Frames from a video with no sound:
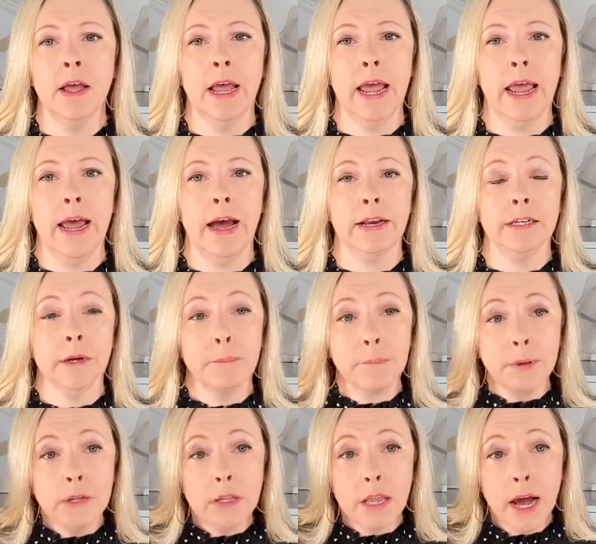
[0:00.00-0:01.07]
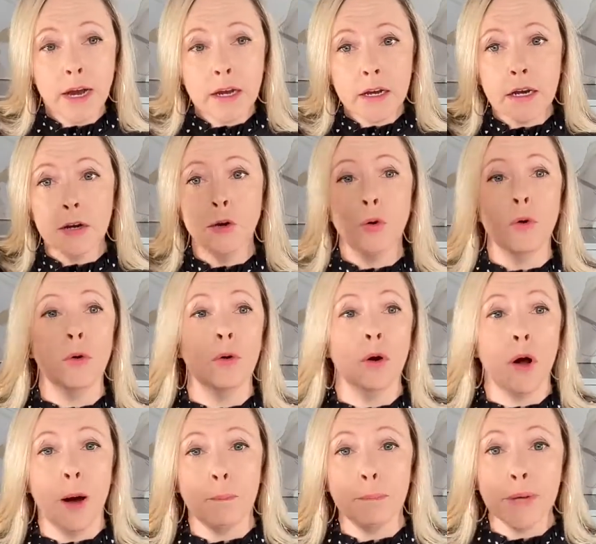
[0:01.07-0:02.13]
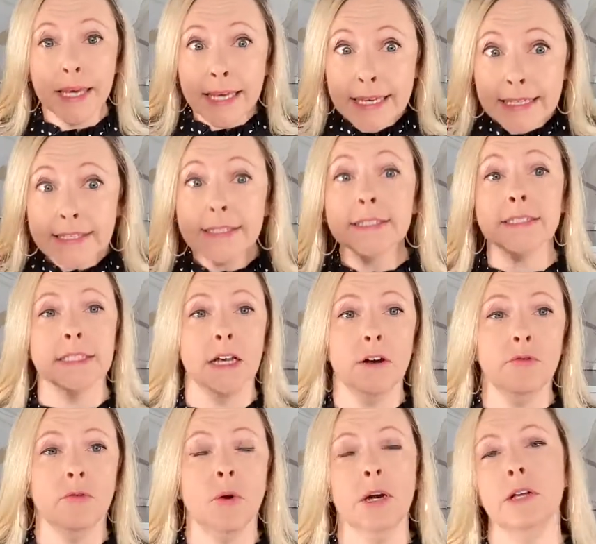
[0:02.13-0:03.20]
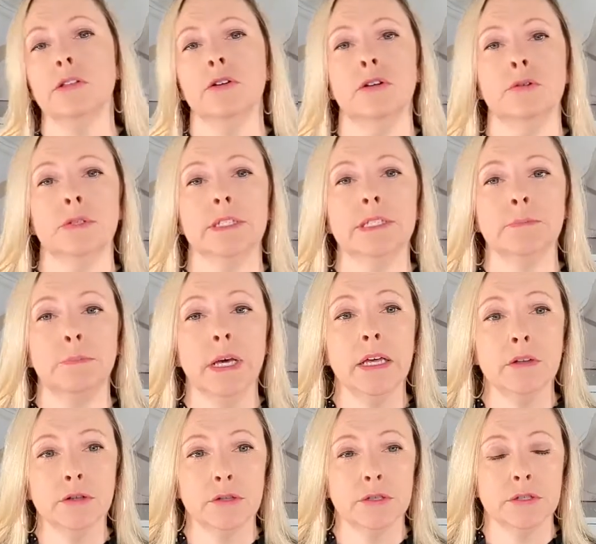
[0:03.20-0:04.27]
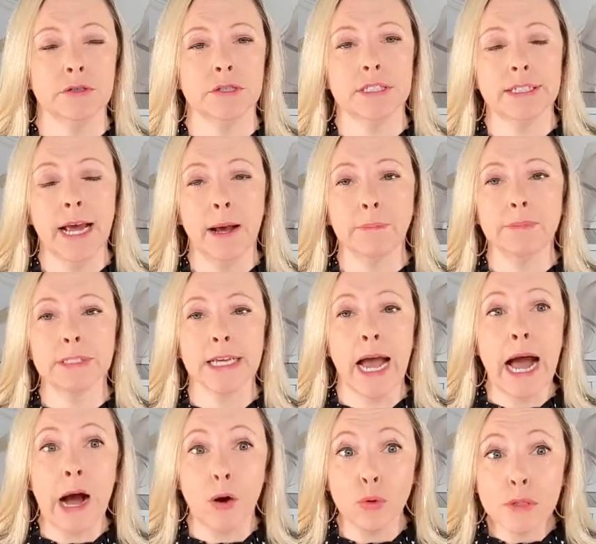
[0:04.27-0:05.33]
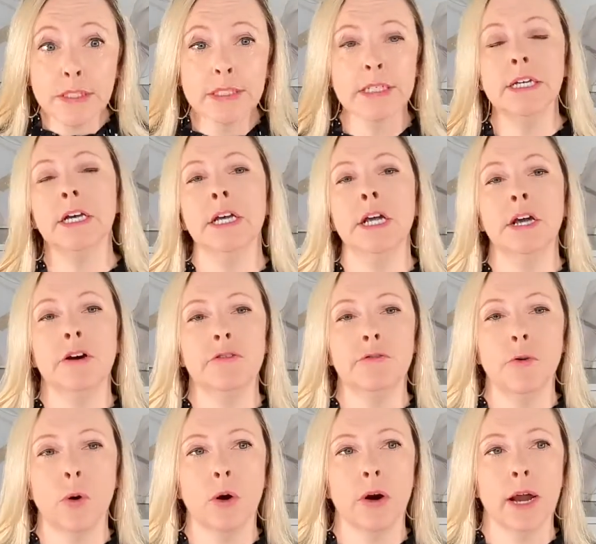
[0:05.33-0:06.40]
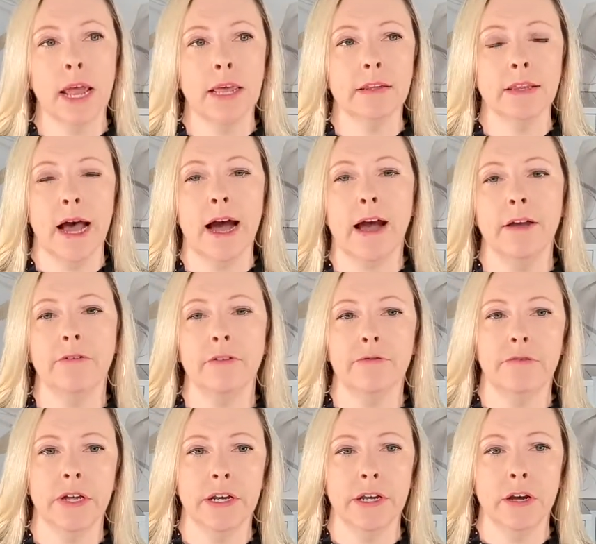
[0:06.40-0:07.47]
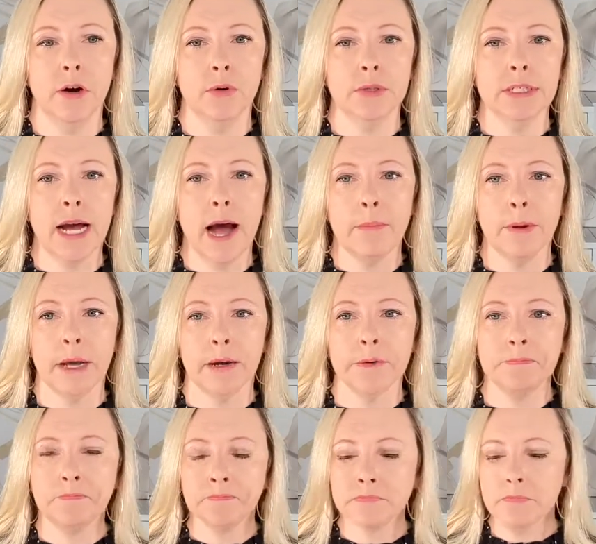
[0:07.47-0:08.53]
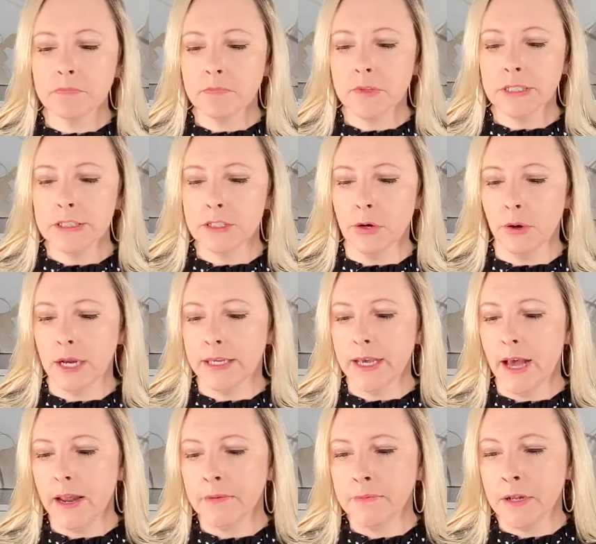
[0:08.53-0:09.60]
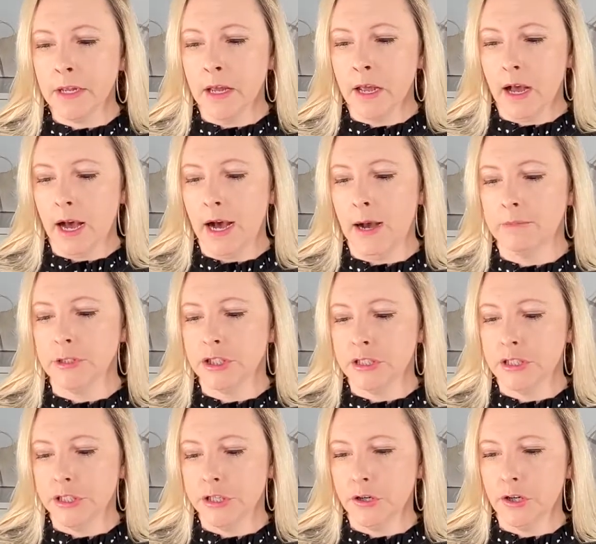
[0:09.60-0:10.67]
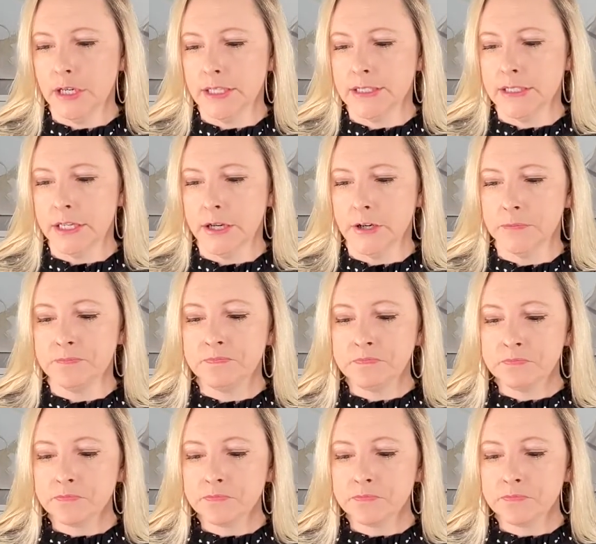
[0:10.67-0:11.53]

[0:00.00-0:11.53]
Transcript: and pluck a piece of one of those pillars or steps out for a live video topic. So again, just curious here,